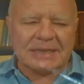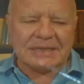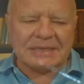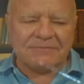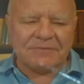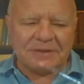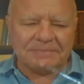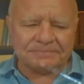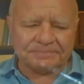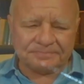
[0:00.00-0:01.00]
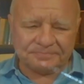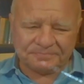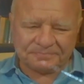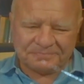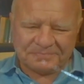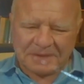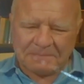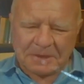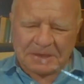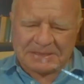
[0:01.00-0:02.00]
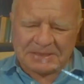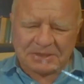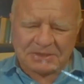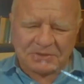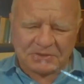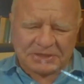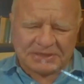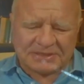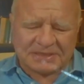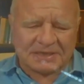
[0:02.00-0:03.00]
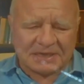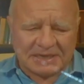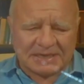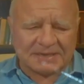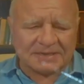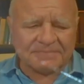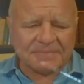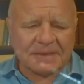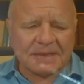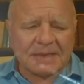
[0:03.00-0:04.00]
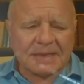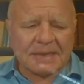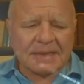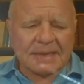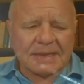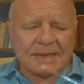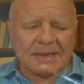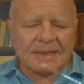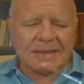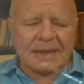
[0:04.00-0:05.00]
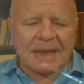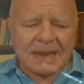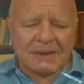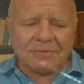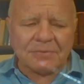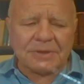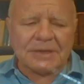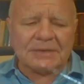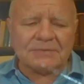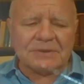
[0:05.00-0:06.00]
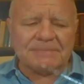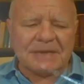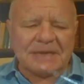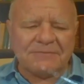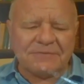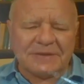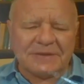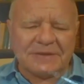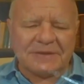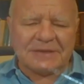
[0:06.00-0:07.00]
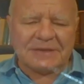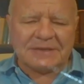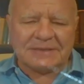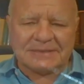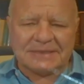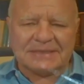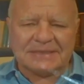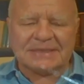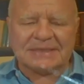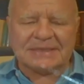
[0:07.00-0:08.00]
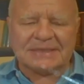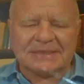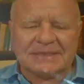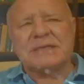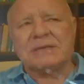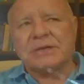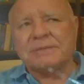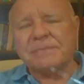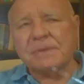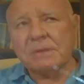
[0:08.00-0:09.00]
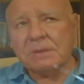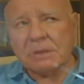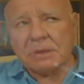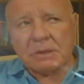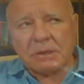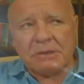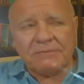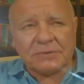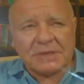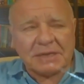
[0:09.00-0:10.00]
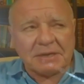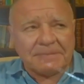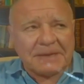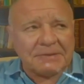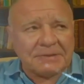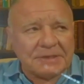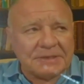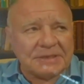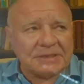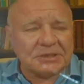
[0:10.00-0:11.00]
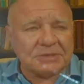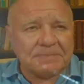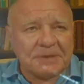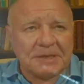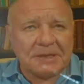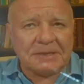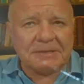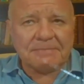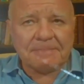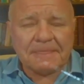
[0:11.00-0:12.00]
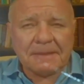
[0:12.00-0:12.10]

negatively. But it's not so crystal clear uh, how it will manifest itself. Because in theory, if you think about it, in Japan,